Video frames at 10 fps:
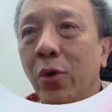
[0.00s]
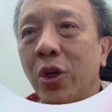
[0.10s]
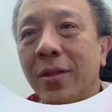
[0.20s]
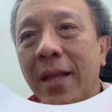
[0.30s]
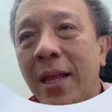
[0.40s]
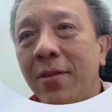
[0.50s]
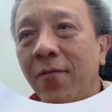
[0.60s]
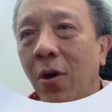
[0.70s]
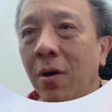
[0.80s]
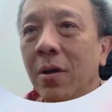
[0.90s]
which stands
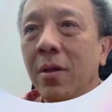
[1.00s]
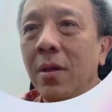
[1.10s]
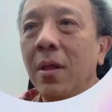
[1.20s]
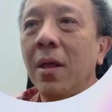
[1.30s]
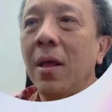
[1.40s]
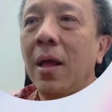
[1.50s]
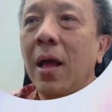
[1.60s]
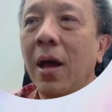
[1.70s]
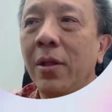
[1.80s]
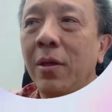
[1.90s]
for
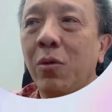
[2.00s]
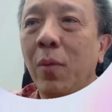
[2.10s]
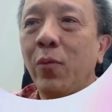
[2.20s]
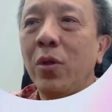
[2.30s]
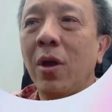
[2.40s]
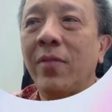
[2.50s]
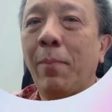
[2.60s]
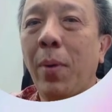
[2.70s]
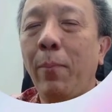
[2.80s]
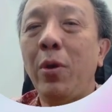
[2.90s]
a description of
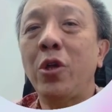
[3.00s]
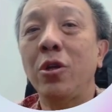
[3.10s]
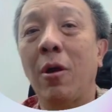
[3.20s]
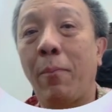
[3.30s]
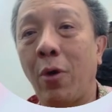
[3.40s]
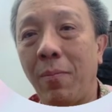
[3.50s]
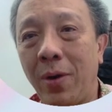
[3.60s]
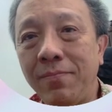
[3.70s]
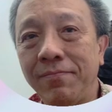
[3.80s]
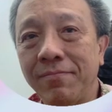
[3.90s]
the population of
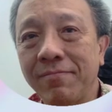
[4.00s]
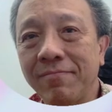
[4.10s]
problem,